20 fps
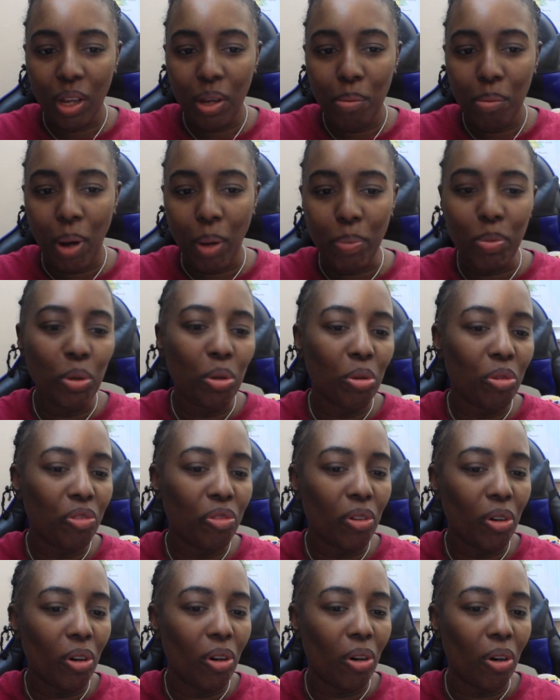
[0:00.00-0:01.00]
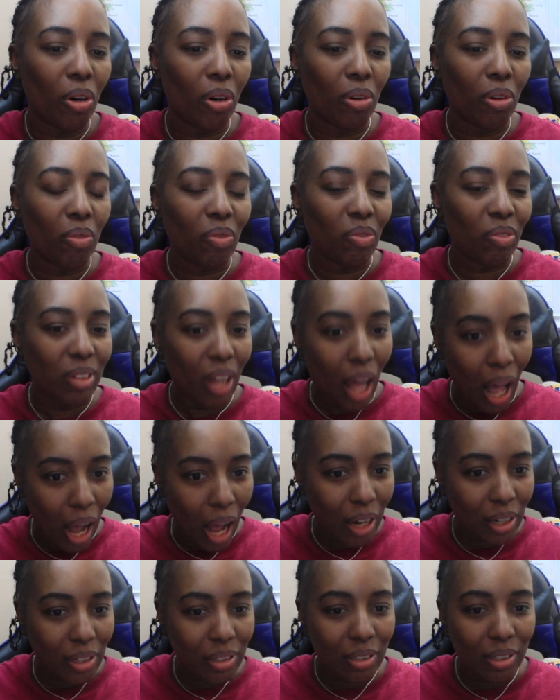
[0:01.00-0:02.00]
my beautiful
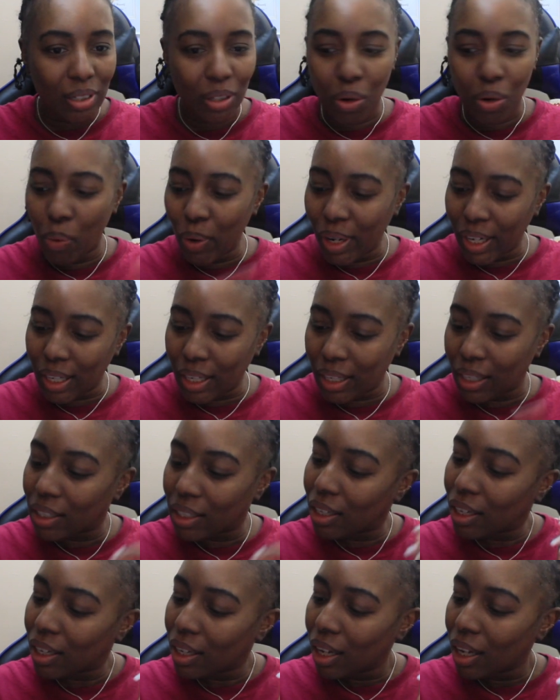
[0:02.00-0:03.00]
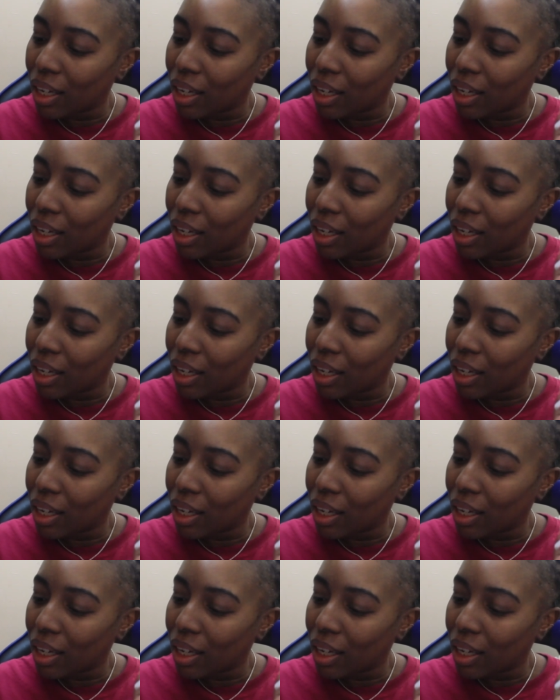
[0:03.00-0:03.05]
locked queen